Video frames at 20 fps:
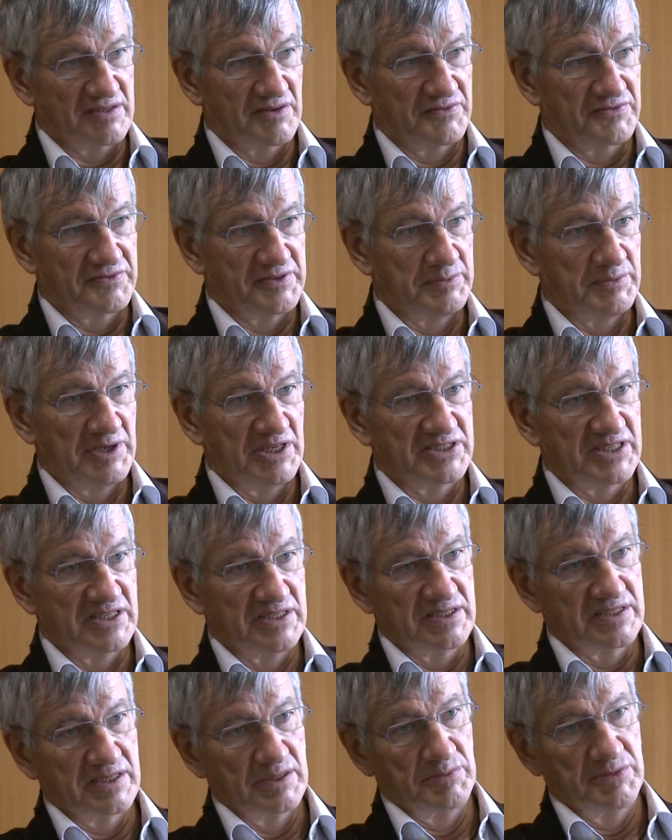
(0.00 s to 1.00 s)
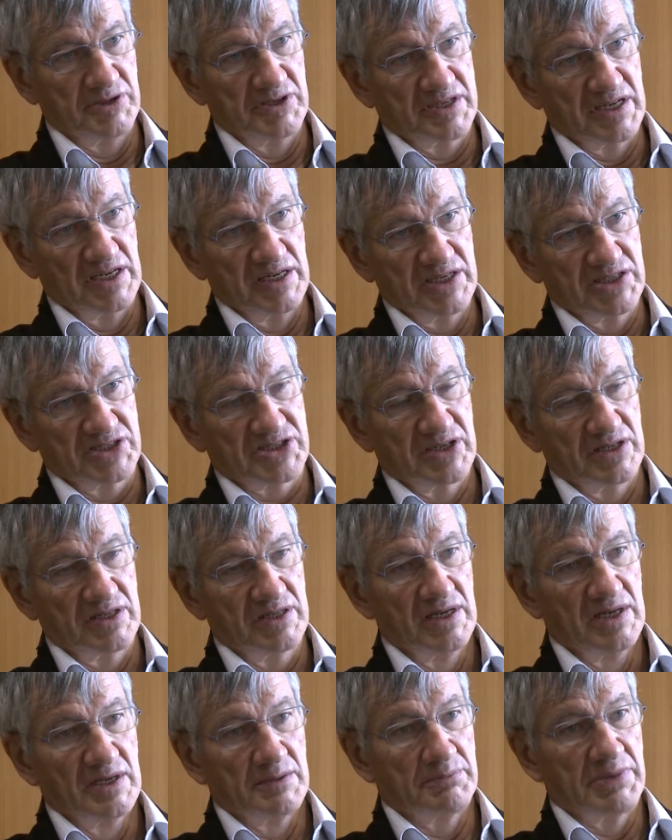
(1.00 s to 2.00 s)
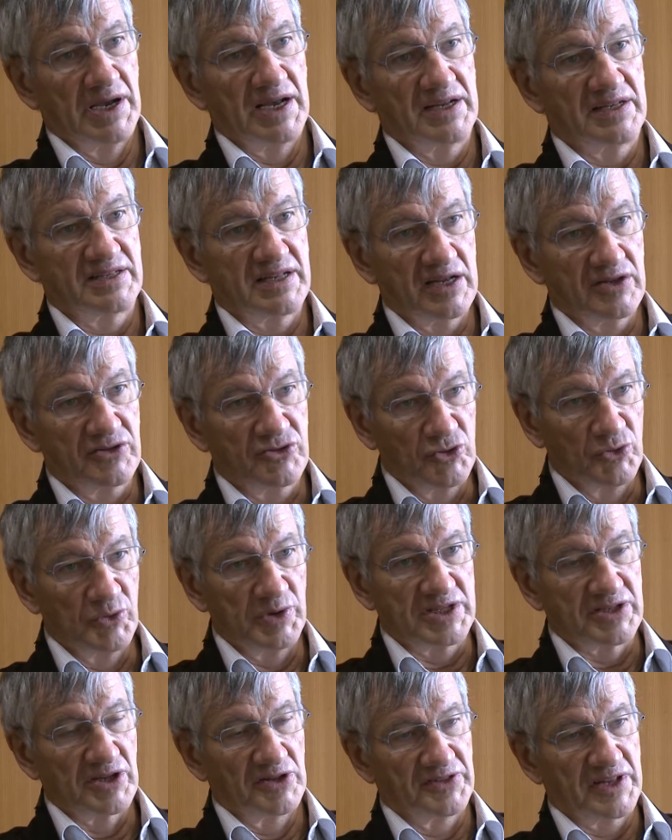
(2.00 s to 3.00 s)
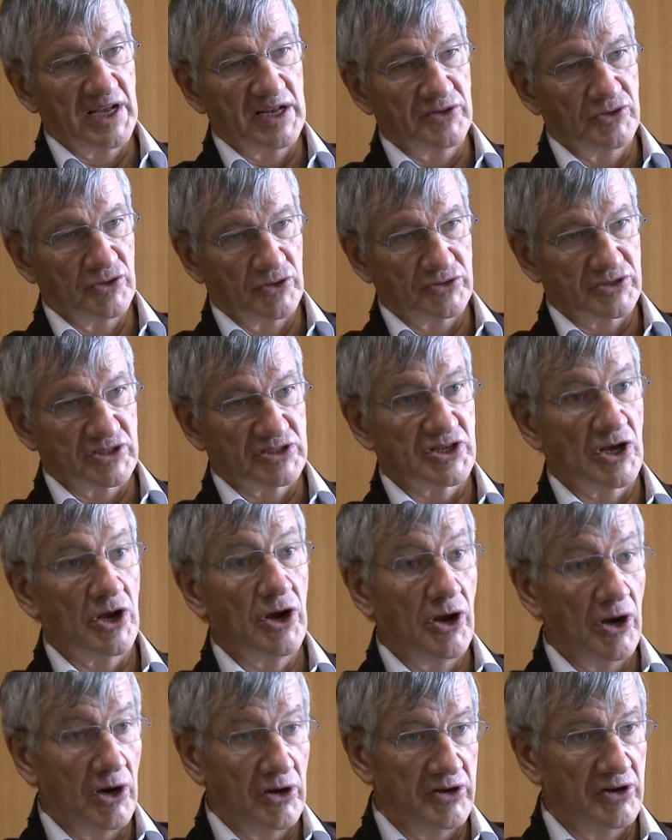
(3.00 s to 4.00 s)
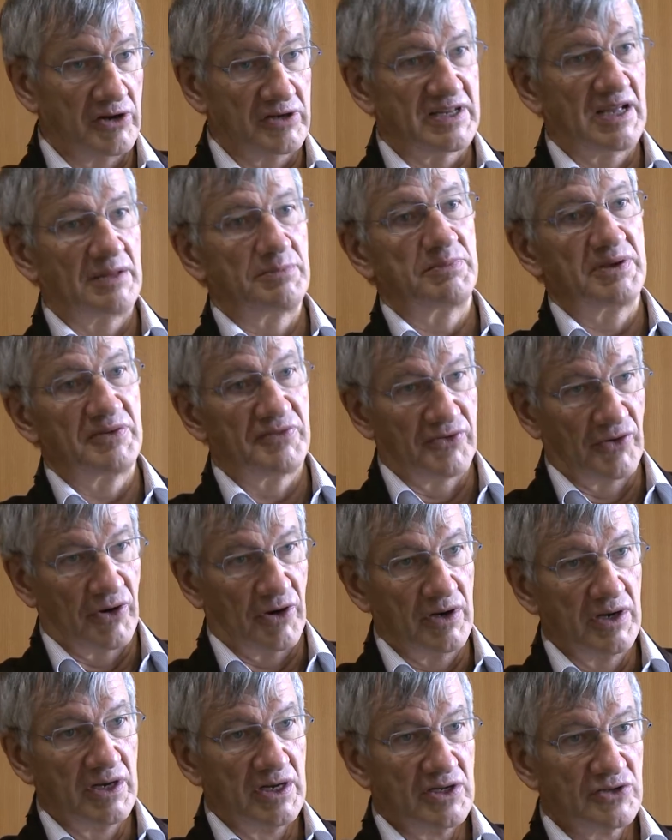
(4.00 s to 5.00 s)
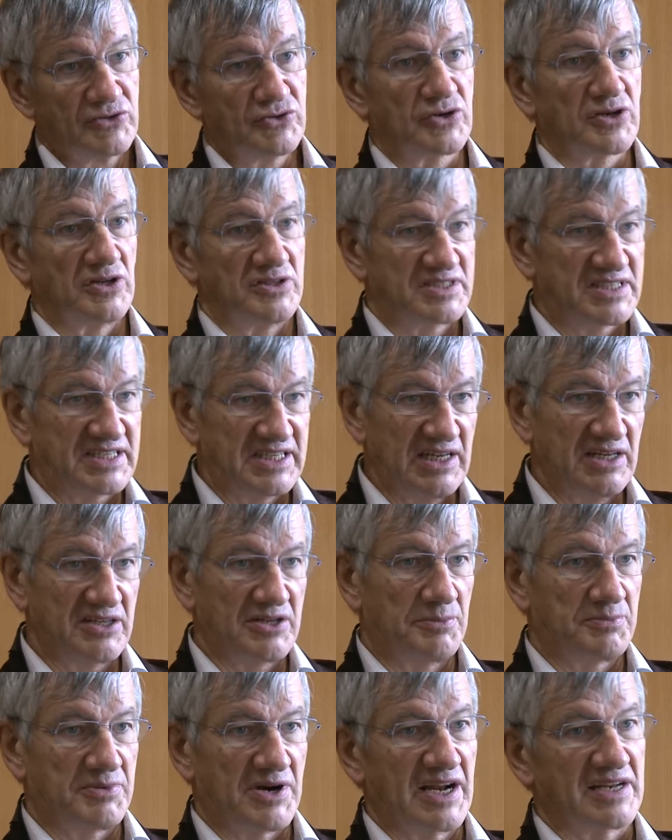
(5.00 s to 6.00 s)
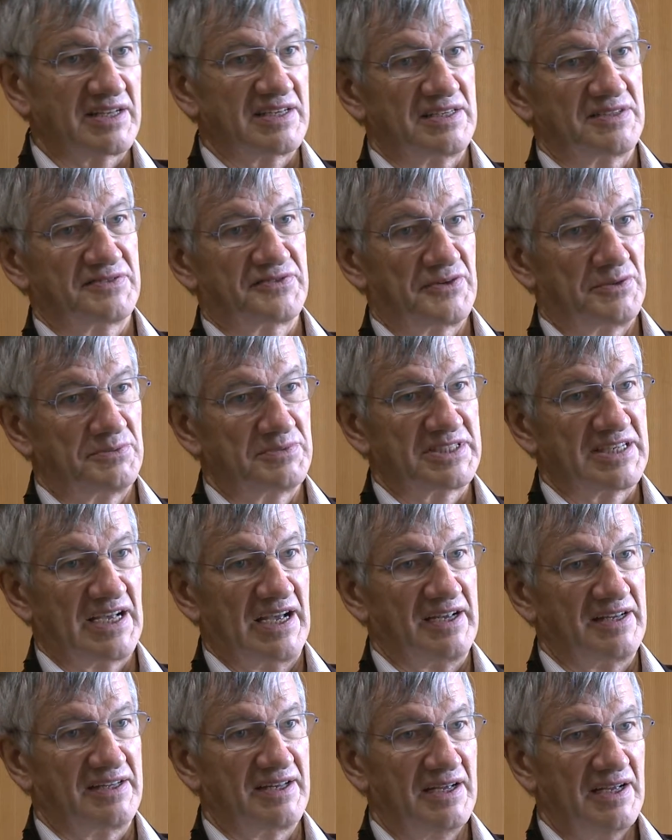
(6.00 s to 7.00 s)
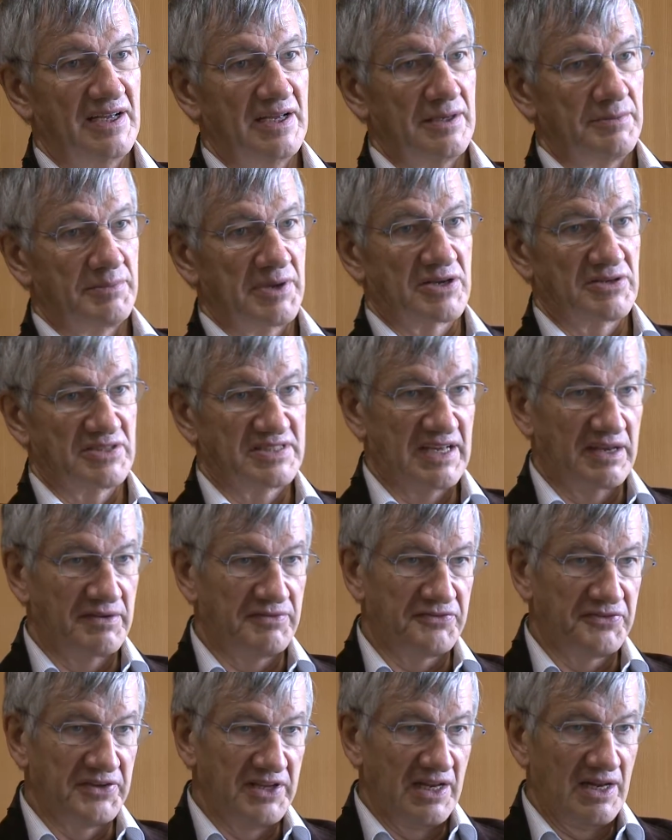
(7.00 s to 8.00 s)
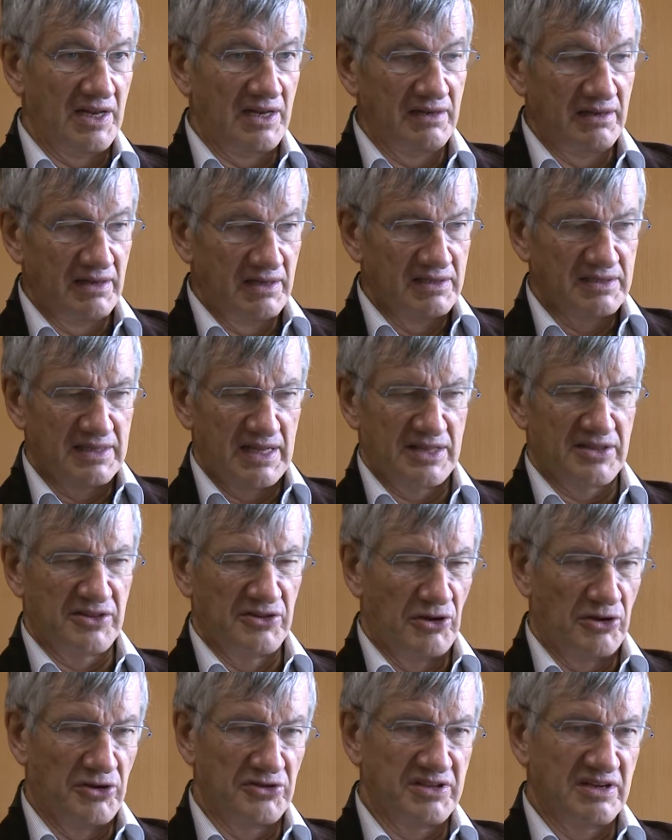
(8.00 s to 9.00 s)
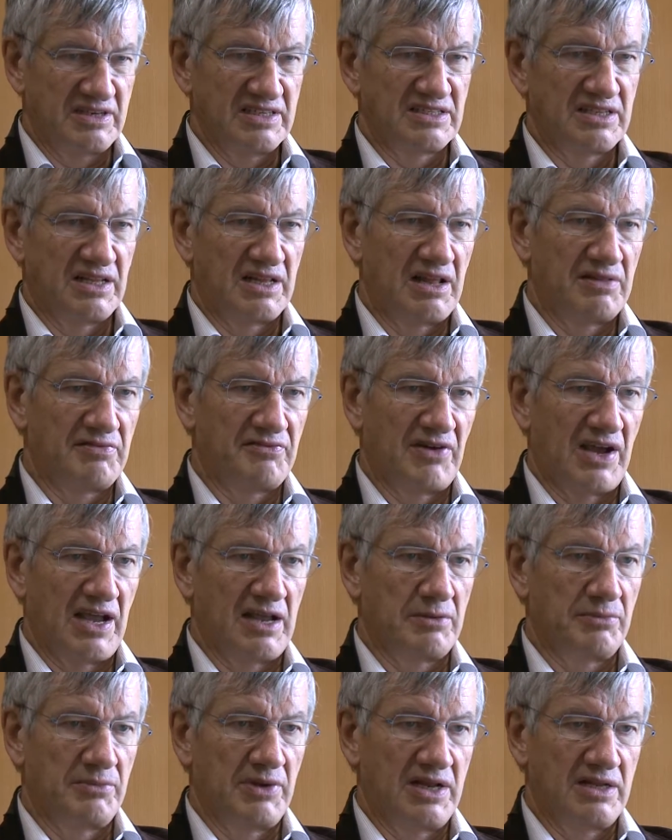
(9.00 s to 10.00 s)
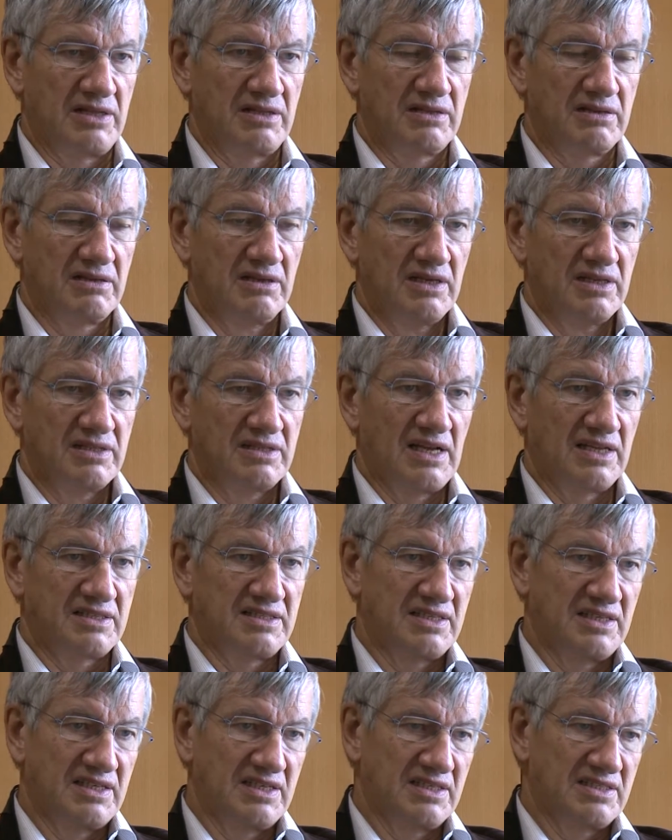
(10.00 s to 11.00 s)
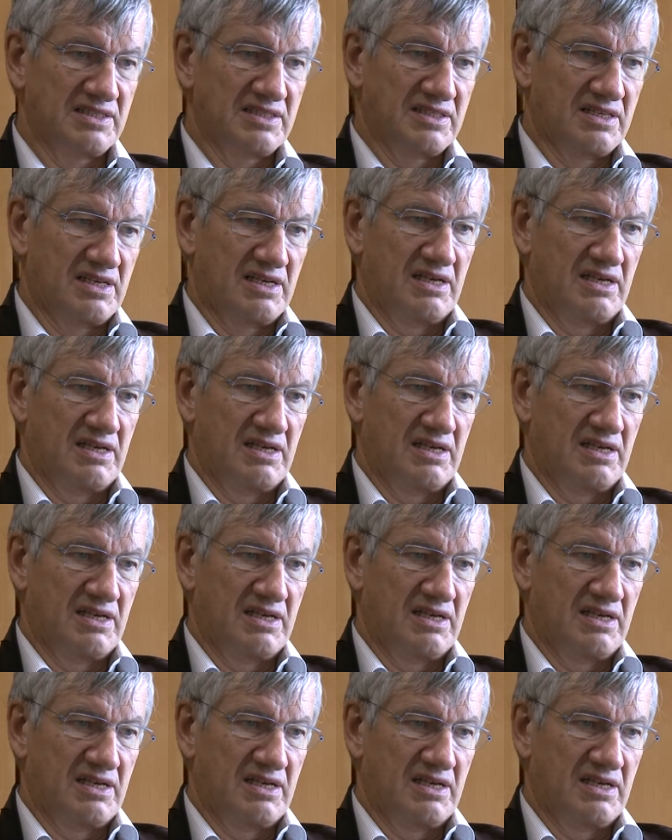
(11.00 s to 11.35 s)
of female genital mutilation, but they do it on their daughters earlier than before to conceal the practice from sight, because they feel that no, there is an environment that is